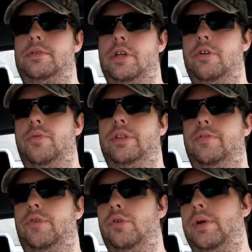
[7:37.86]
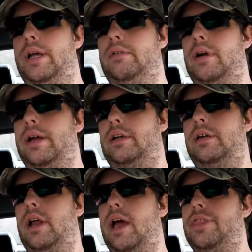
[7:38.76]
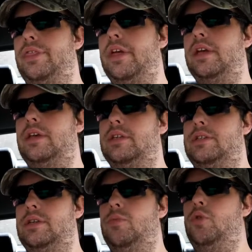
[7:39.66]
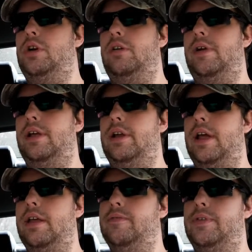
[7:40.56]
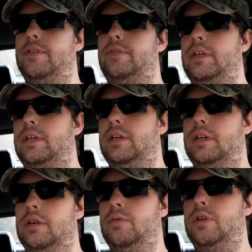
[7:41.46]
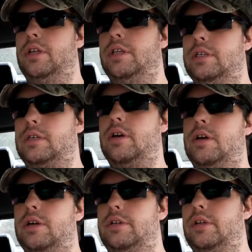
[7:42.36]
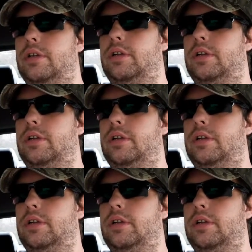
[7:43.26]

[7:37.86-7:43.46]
So with the full weight record, I think it's somewhere around the 850 in one of these cars.